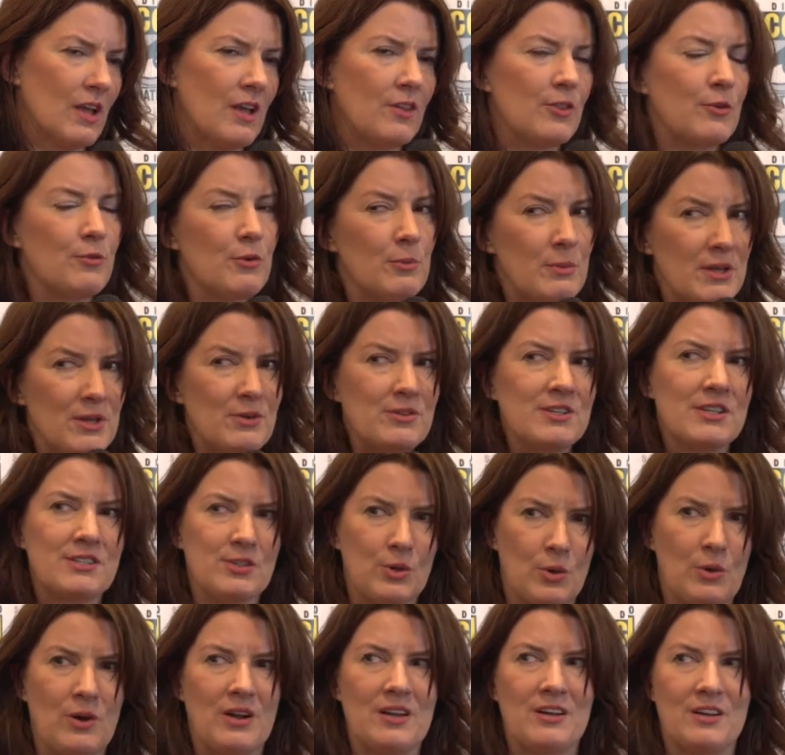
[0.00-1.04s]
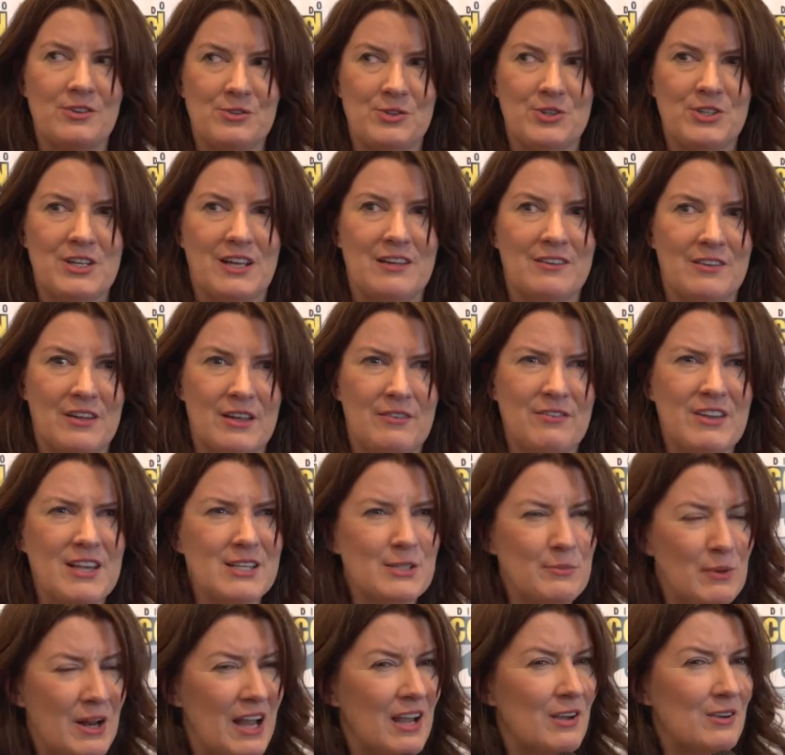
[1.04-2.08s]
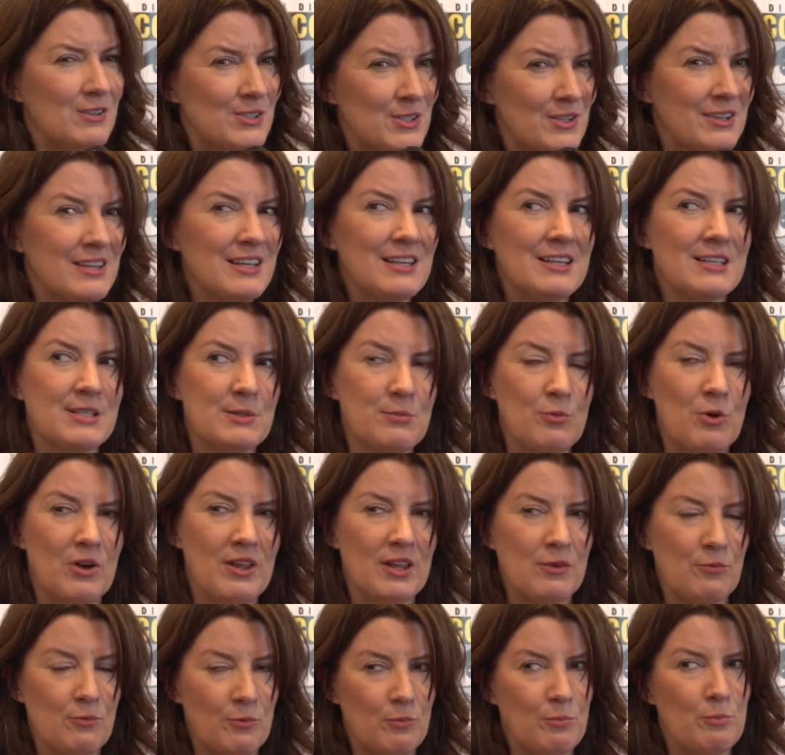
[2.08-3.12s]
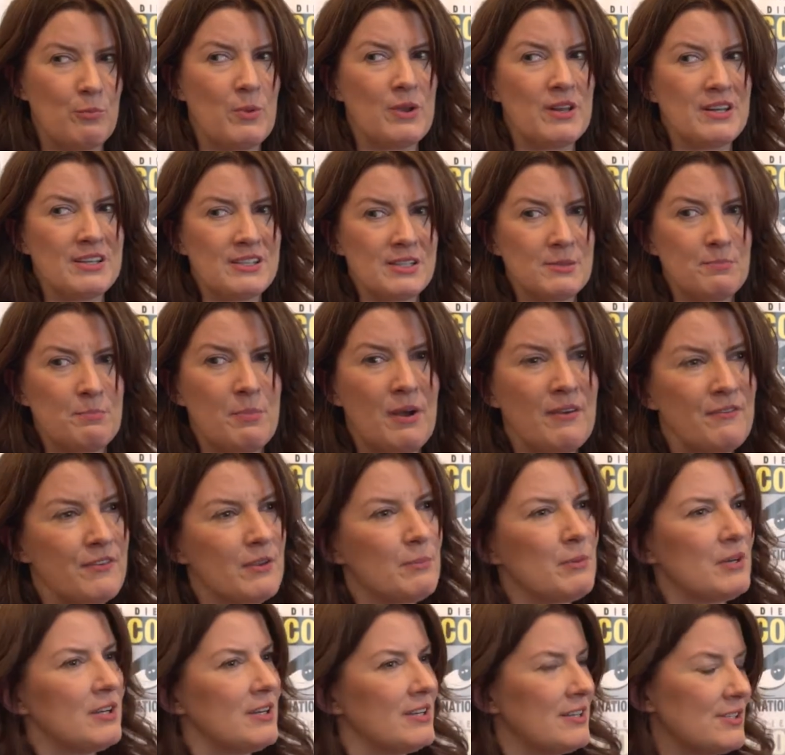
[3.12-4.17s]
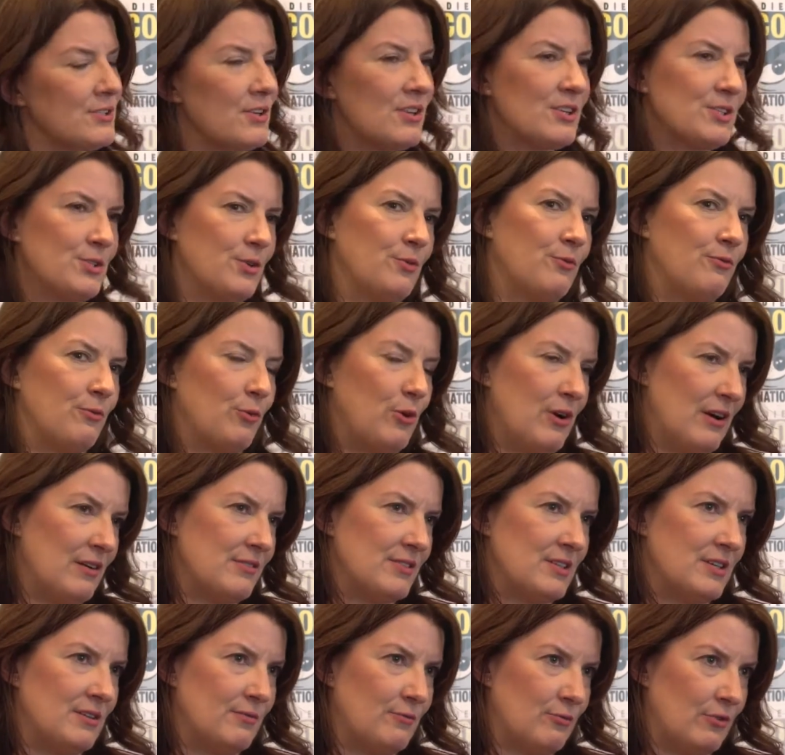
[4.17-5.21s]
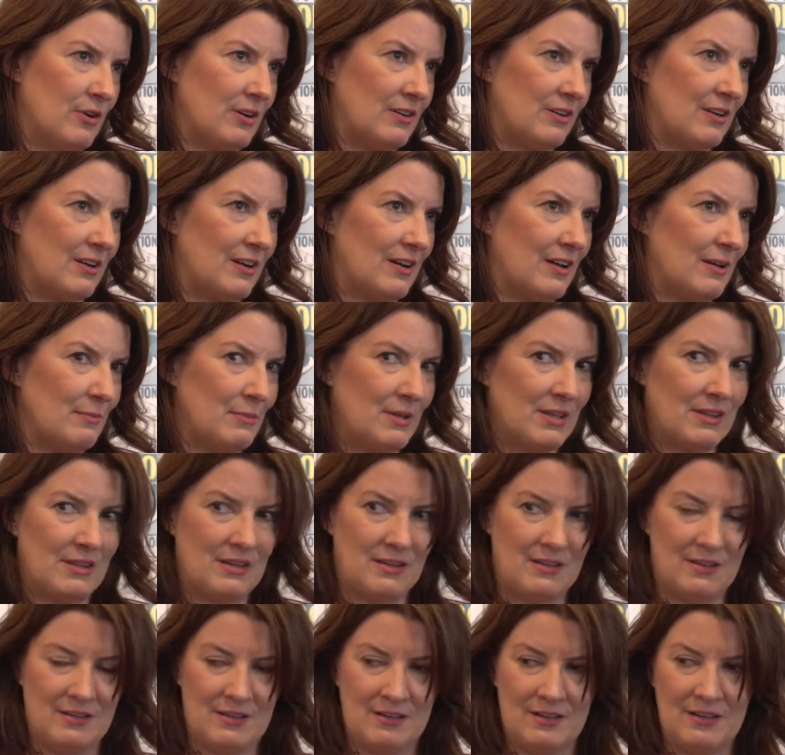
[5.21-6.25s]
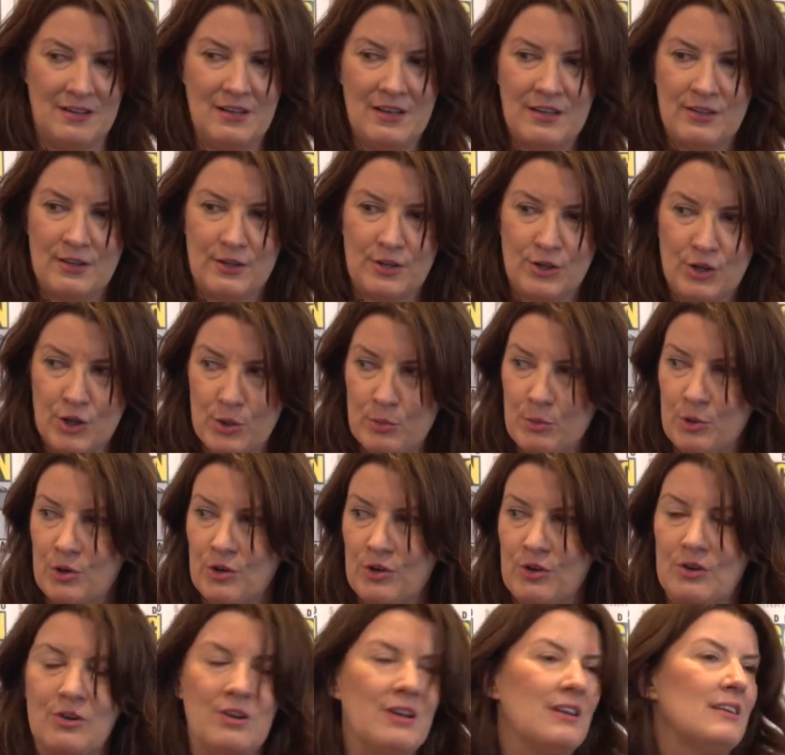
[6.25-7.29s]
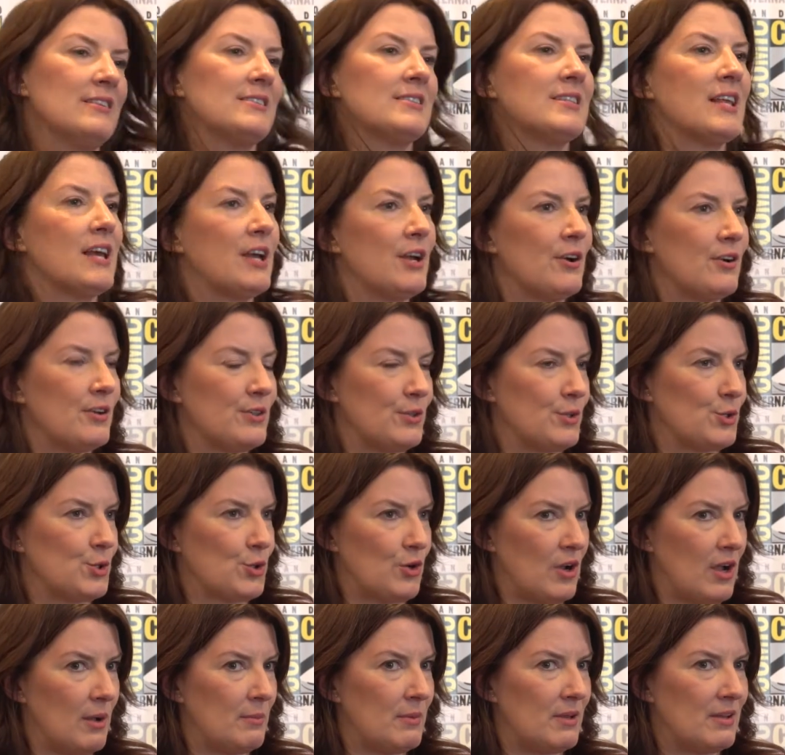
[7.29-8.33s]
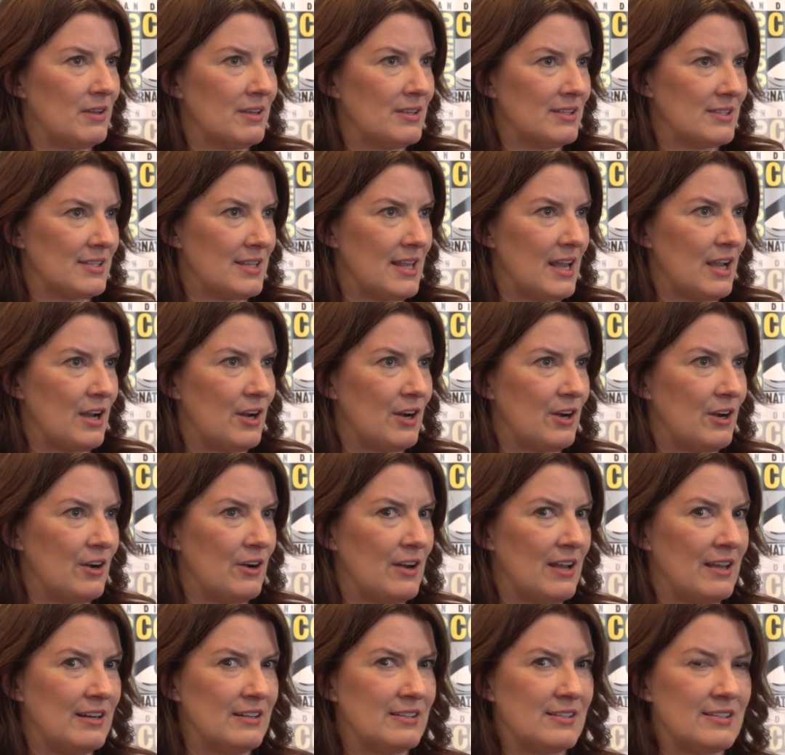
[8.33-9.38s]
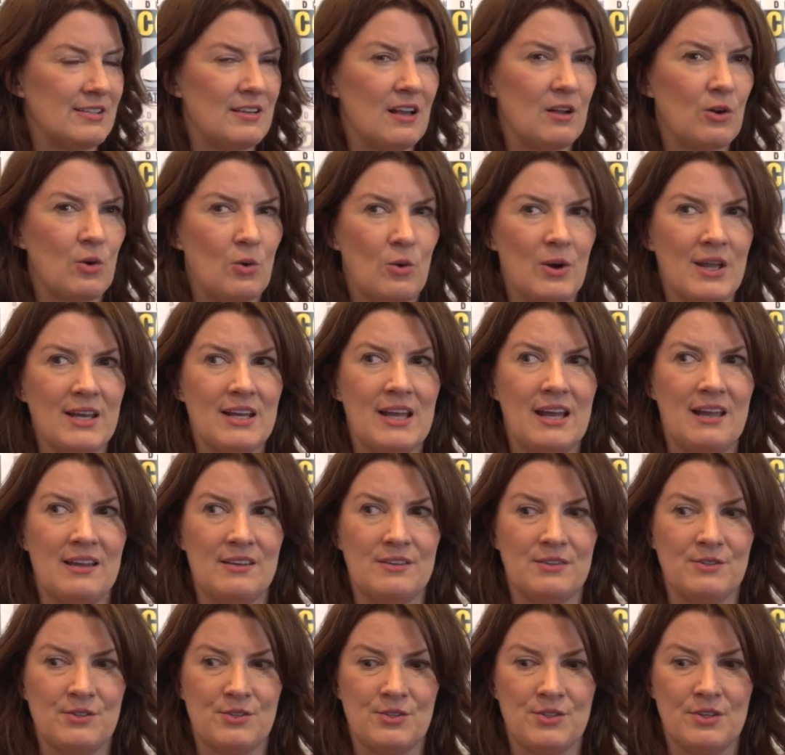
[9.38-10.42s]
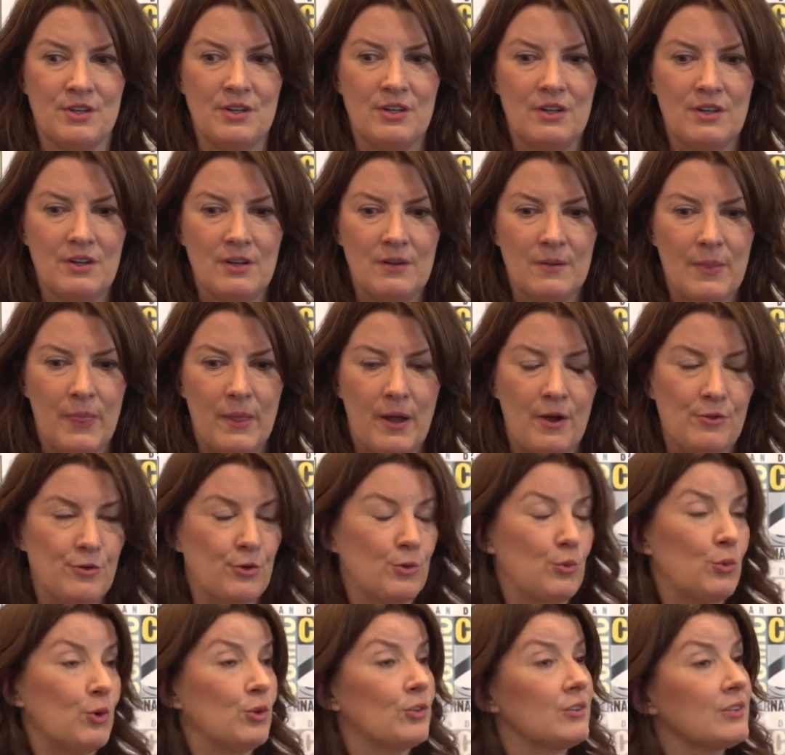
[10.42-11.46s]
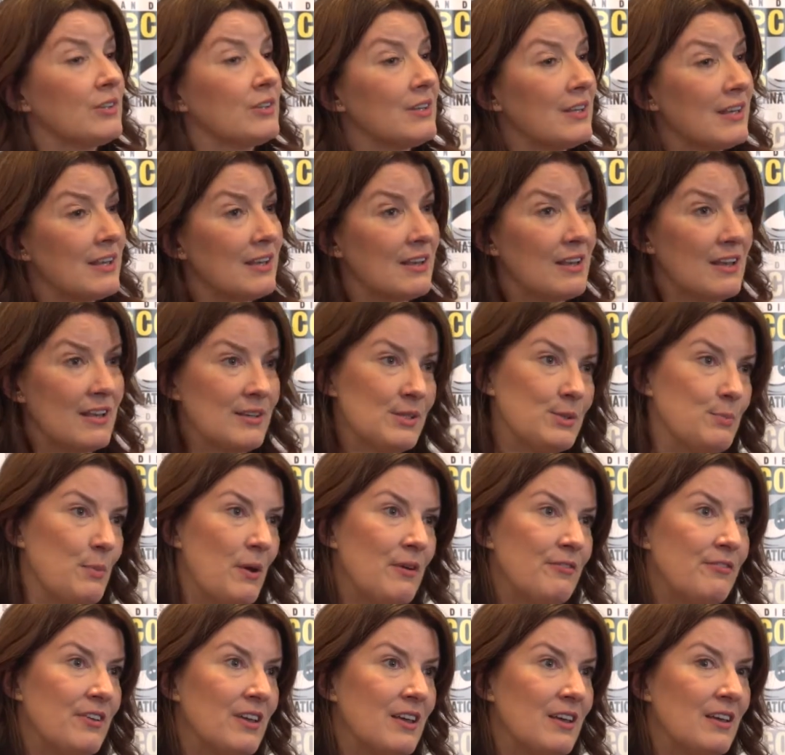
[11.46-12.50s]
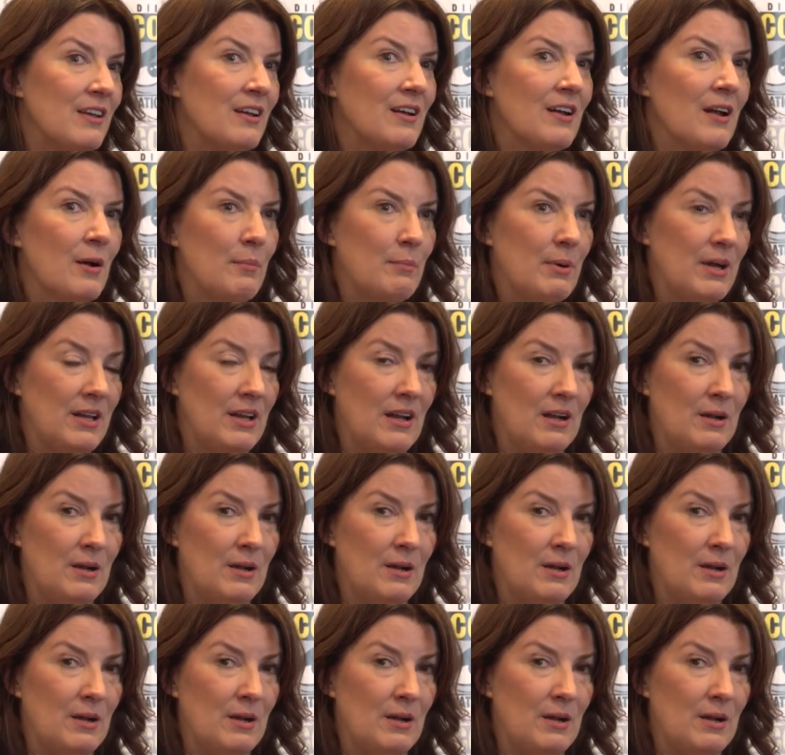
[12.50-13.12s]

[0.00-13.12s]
The roommate who doesn't quite understand Liv, yes. But I also think it's more like, it is Buffy, but it is also grounded in Veronica. I mean, the humor is there and the drama is there, and it's not quite as otherworldly as Buffy, but